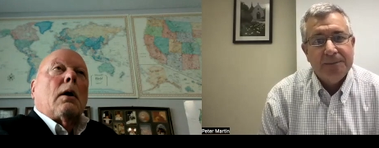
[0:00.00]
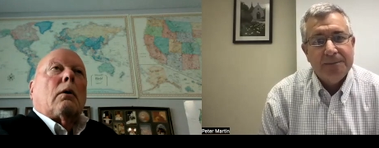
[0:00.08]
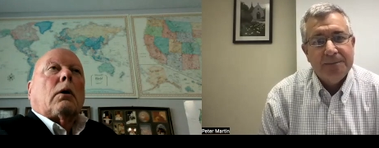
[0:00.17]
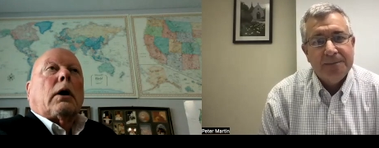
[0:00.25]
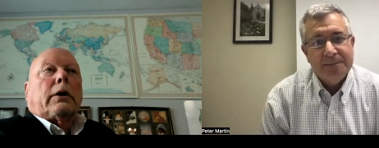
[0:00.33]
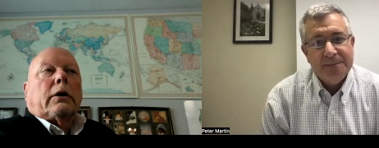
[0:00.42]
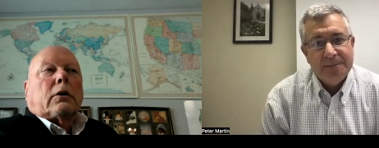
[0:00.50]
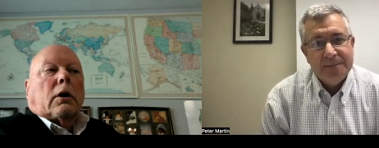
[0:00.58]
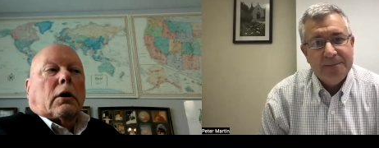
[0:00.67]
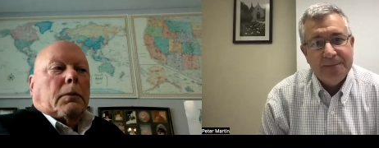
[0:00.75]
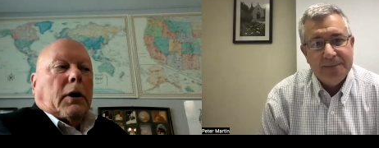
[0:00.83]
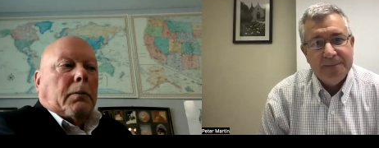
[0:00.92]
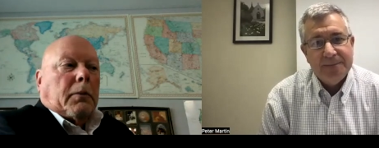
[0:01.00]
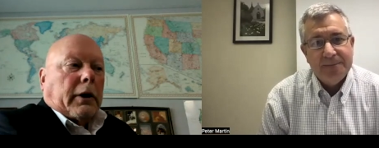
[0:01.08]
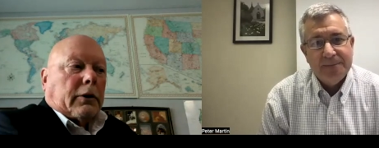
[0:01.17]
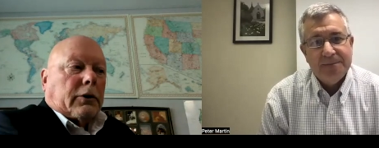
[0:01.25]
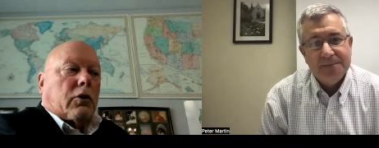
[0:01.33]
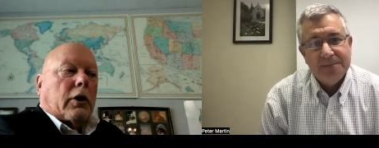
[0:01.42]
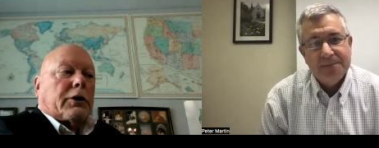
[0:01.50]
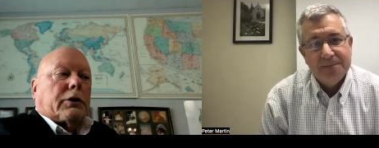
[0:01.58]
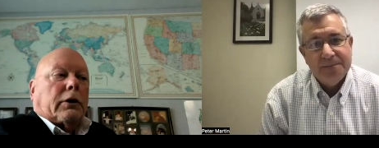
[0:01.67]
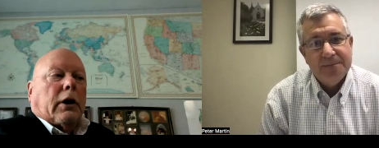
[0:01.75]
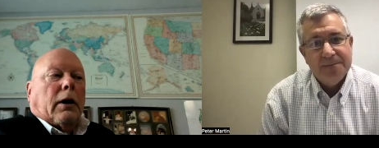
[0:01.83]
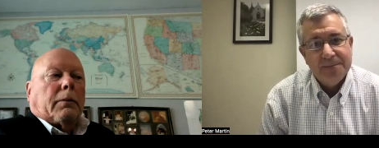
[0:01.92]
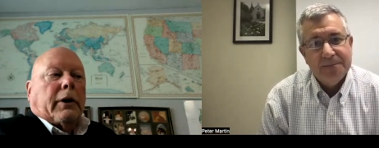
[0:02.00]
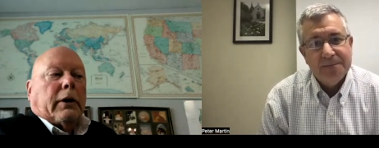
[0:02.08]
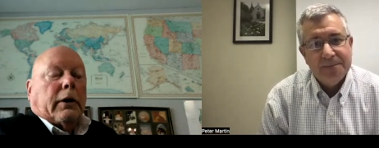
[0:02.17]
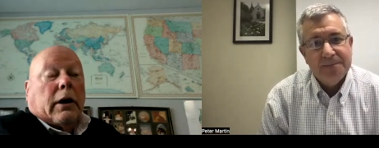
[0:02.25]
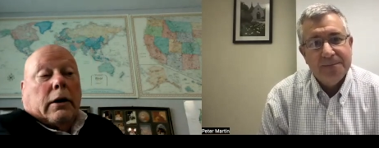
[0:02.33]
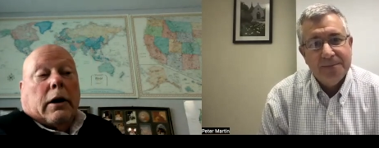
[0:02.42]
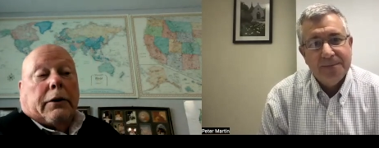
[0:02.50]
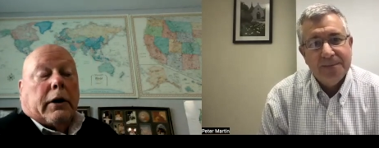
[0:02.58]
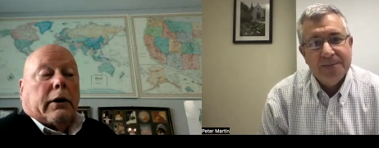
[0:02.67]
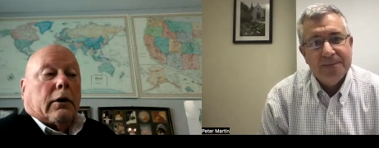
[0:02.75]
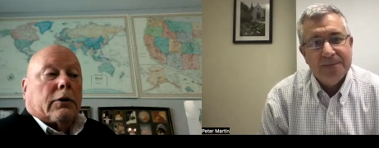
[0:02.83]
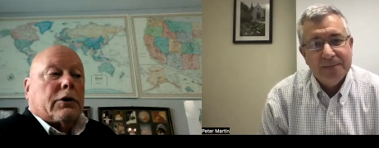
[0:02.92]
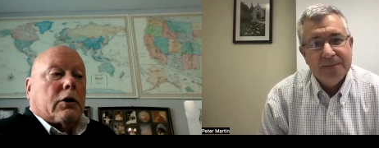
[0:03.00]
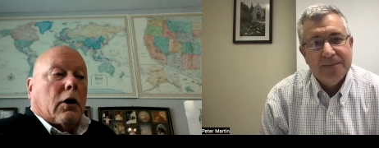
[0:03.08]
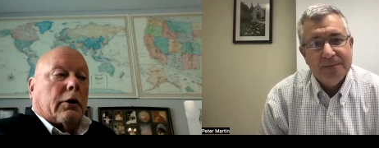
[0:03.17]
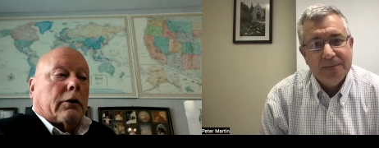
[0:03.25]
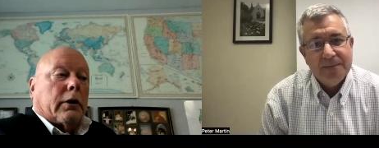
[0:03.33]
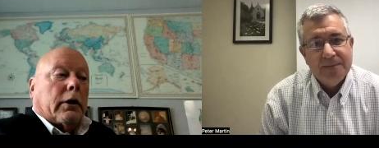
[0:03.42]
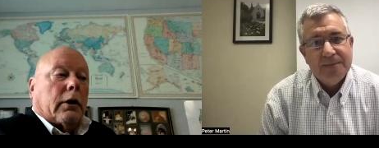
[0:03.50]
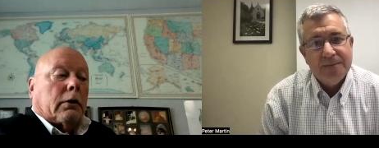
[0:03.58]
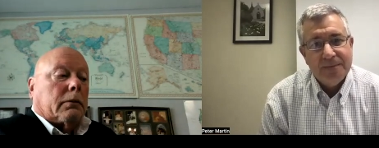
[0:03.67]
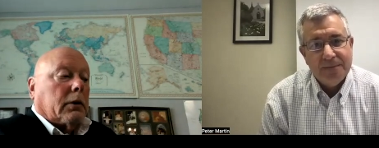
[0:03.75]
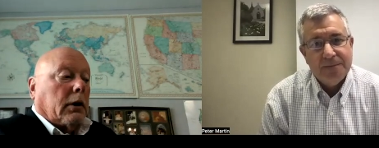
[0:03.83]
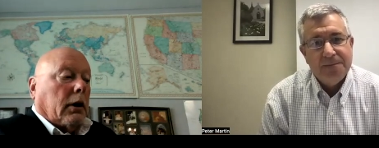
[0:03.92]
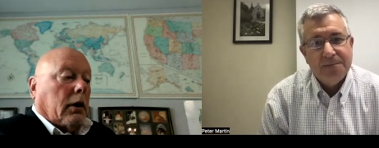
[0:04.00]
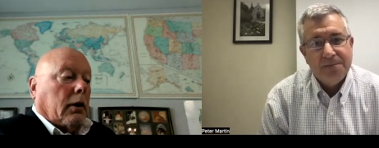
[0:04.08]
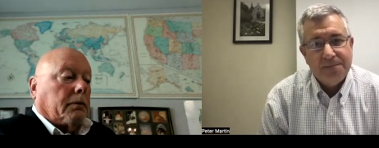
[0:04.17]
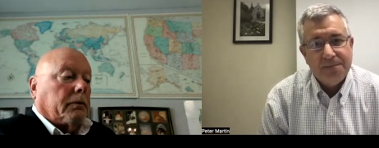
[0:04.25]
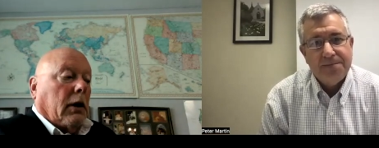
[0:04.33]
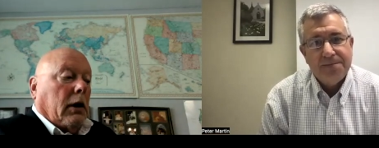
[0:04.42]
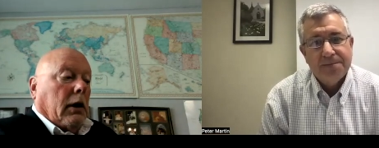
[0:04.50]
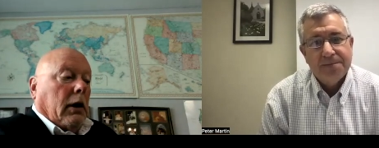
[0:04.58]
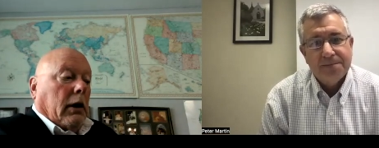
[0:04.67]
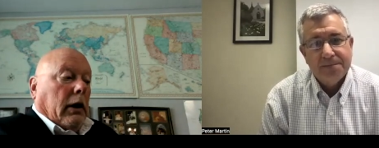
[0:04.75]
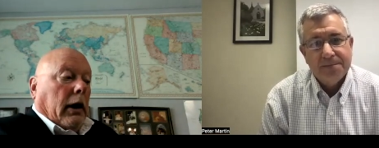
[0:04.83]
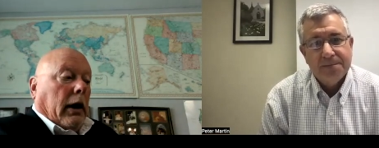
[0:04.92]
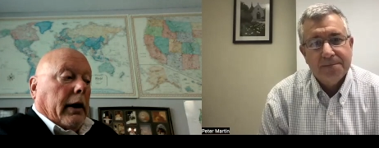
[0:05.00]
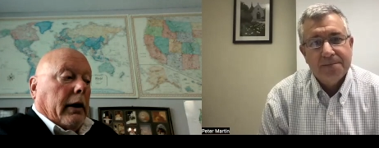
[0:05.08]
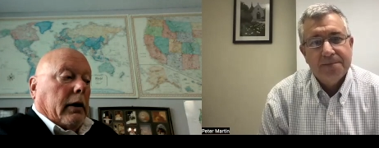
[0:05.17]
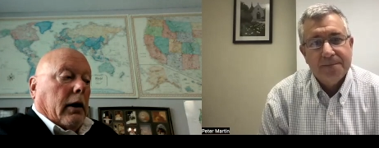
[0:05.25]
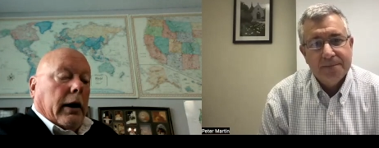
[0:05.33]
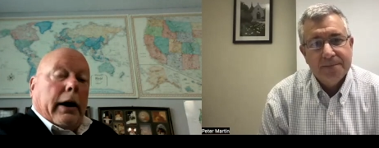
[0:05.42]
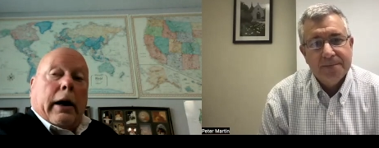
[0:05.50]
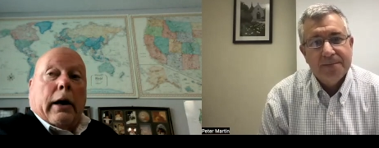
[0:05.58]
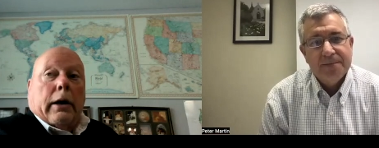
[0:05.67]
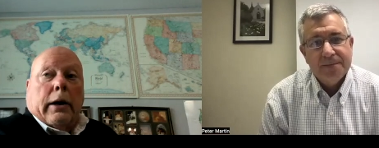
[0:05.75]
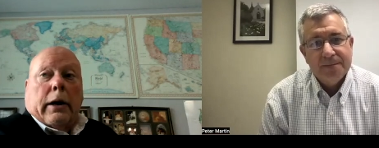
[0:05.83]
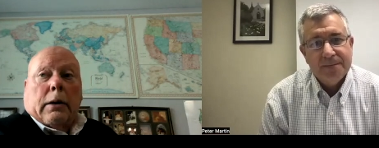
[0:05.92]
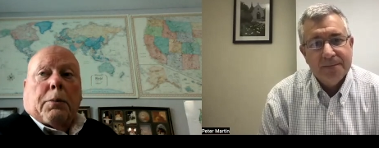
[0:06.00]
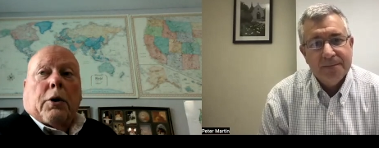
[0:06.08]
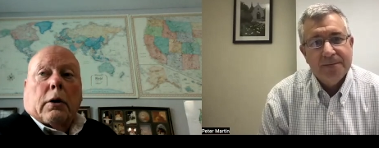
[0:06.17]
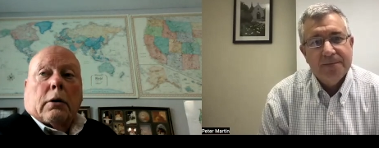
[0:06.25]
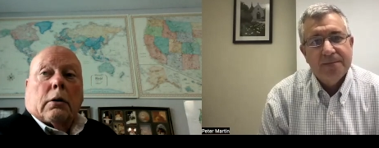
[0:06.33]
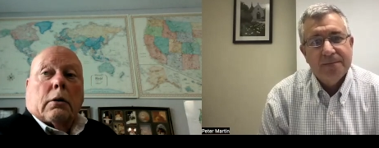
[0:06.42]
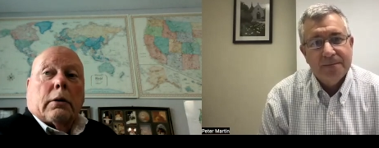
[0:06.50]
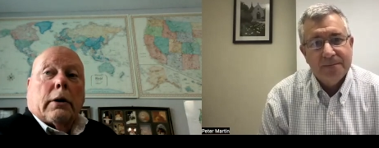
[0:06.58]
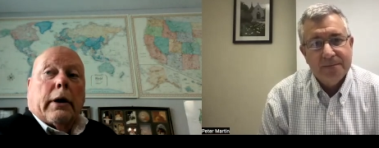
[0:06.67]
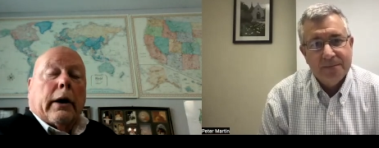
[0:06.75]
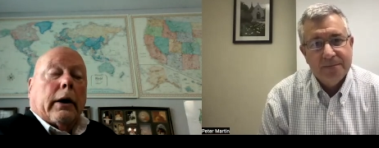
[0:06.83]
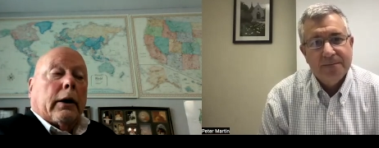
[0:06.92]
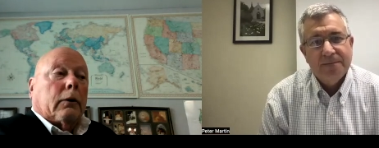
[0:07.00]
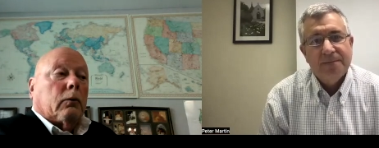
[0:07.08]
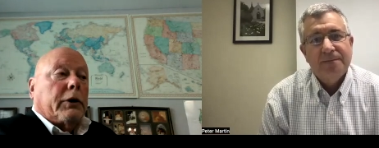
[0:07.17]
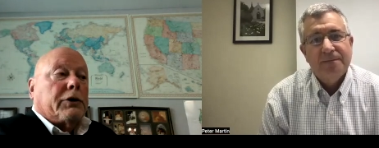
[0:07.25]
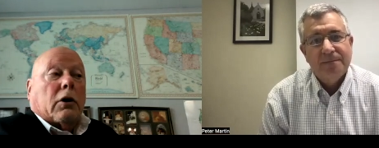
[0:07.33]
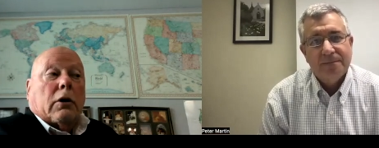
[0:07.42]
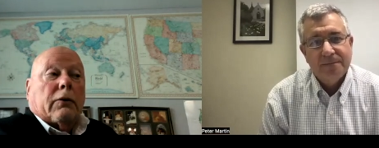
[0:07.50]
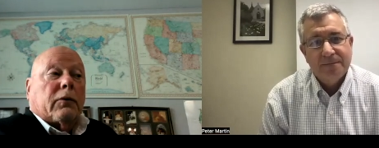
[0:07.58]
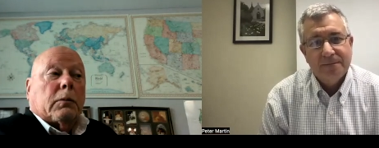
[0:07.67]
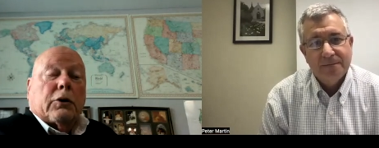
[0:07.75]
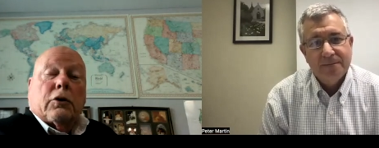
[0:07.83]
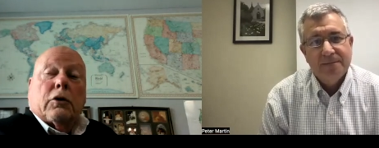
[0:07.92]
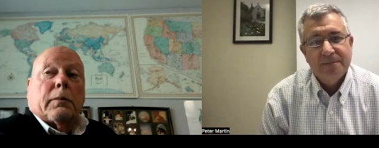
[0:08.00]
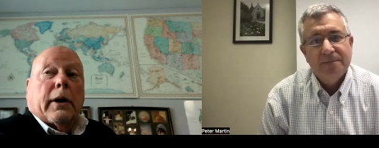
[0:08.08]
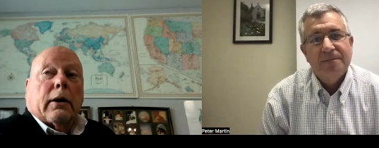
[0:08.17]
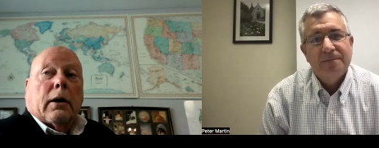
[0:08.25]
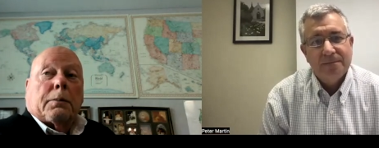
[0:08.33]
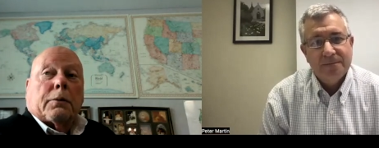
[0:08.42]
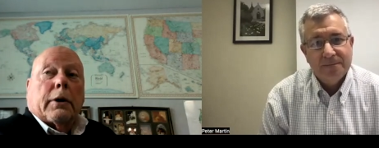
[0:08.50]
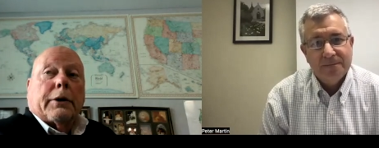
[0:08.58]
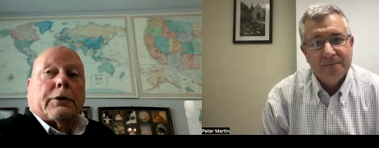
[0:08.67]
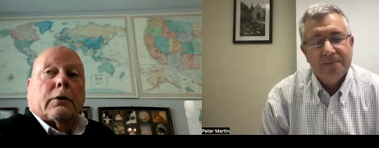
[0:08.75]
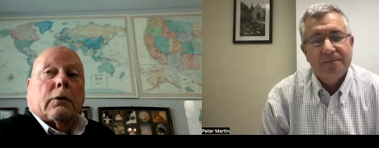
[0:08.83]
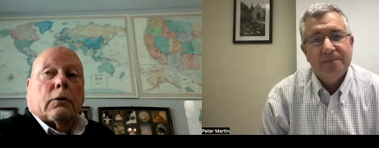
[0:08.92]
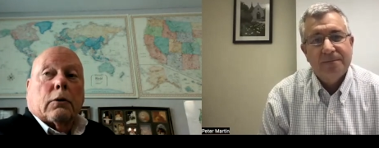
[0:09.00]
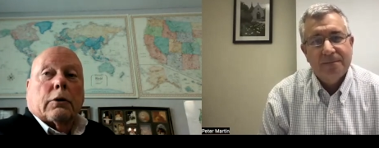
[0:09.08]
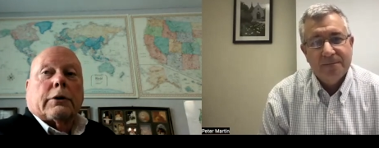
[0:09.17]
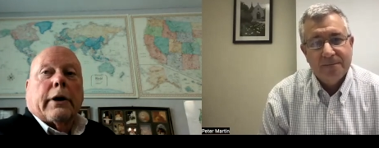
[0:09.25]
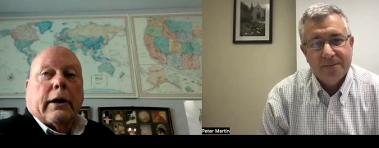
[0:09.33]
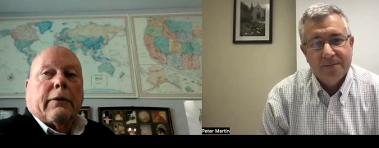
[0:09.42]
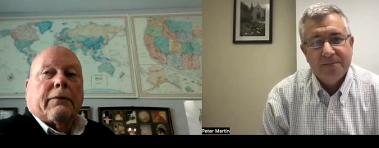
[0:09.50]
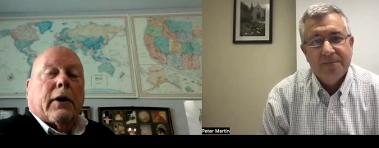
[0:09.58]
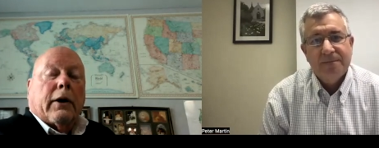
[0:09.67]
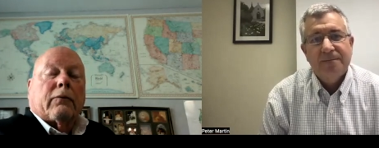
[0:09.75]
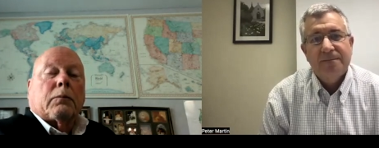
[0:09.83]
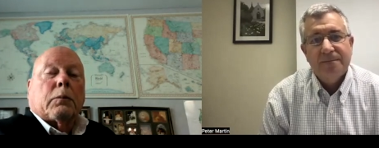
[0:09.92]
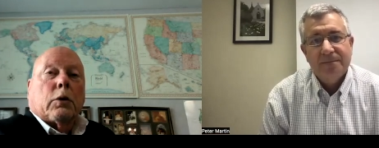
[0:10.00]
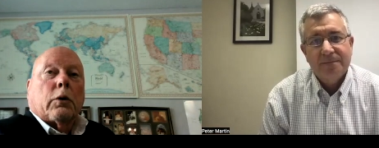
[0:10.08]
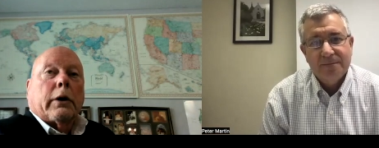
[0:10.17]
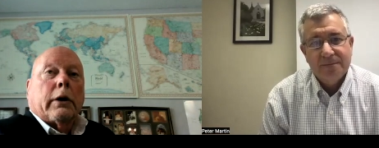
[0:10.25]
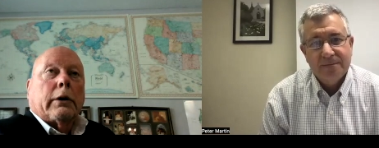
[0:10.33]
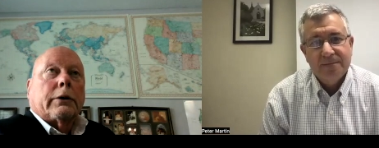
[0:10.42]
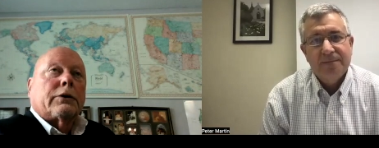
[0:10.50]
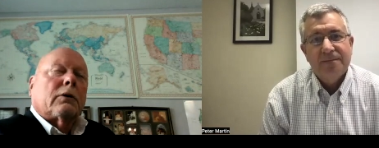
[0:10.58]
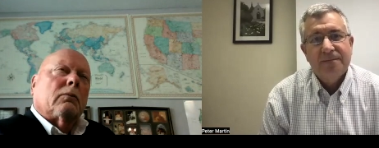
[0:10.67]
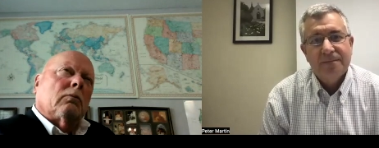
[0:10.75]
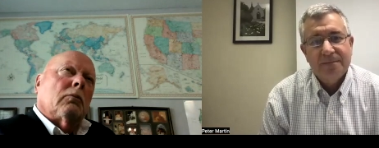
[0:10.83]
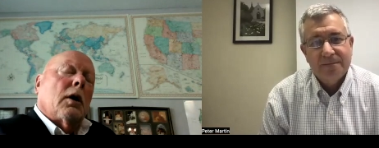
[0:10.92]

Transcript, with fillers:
Speaker 1: Well, you talked about my construction company, and I, I think I'll start there. Um, I, I had a partner, and we started from a two man operation, grew it to 85 employees. And